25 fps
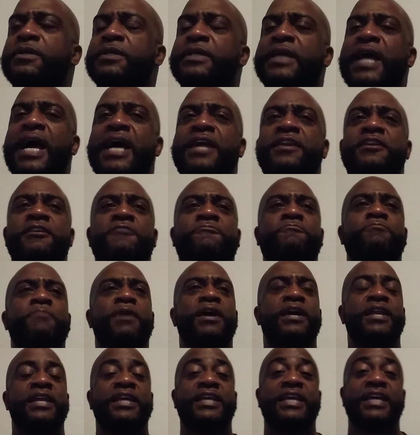Got enough
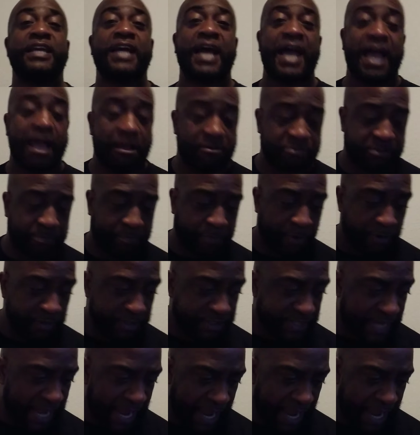money to get a house, to purchase a